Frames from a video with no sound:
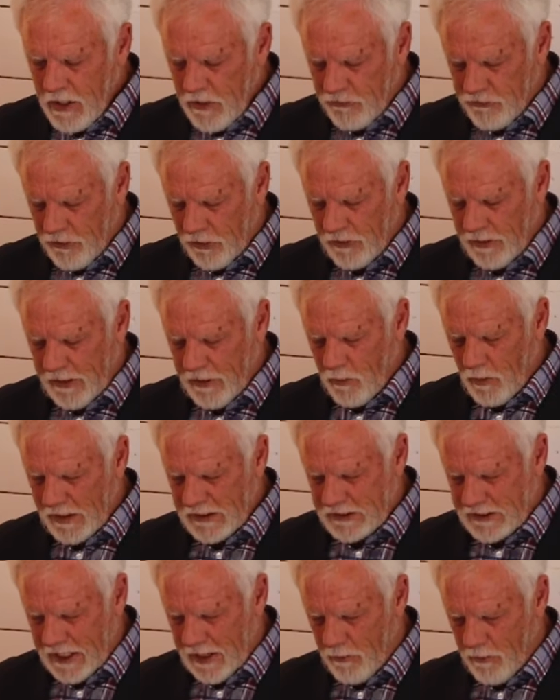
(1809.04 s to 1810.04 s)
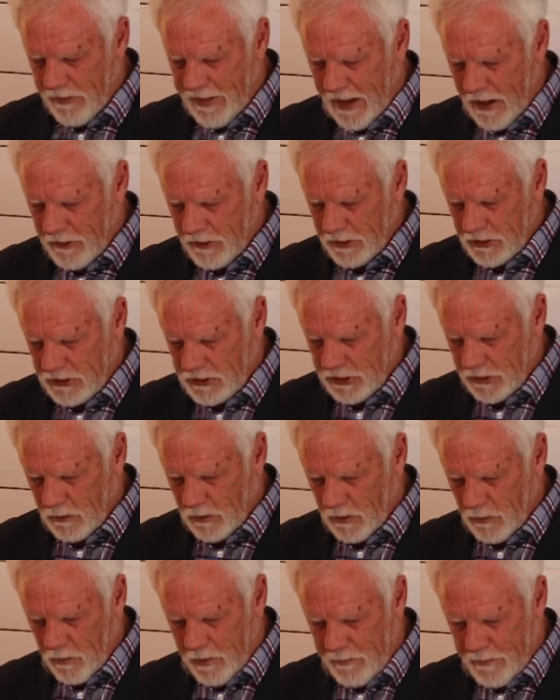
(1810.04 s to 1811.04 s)
Certainly, we say without
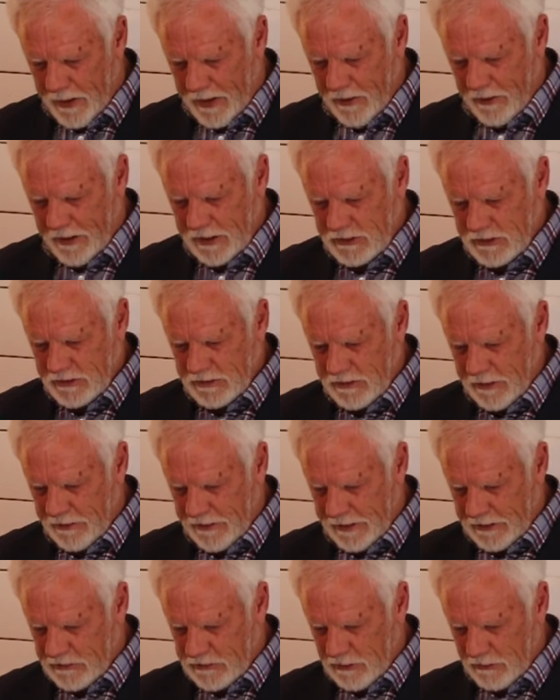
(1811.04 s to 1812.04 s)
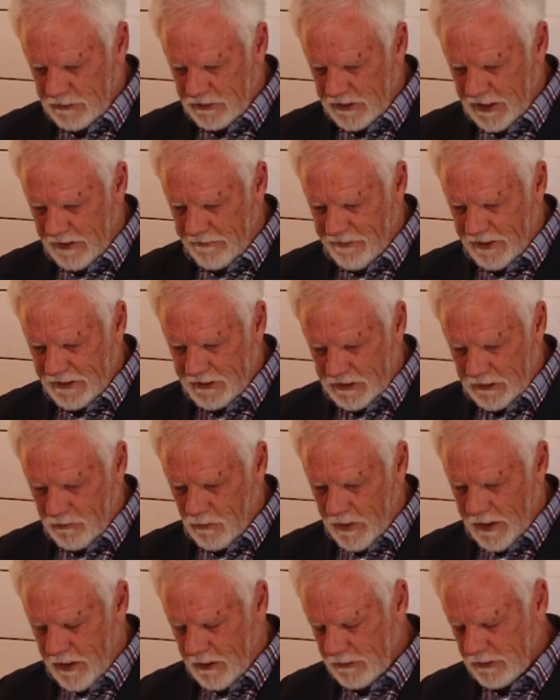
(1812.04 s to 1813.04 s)
Yeshua we perish. There is no
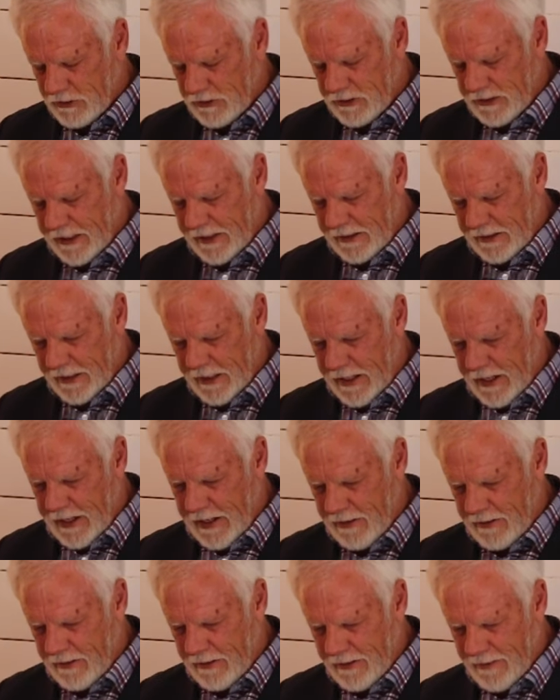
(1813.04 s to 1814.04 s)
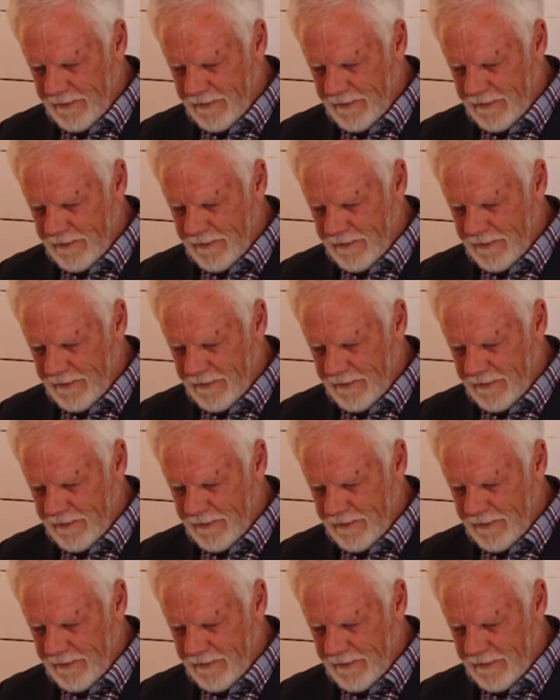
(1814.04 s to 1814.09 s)
salvation. We understand that.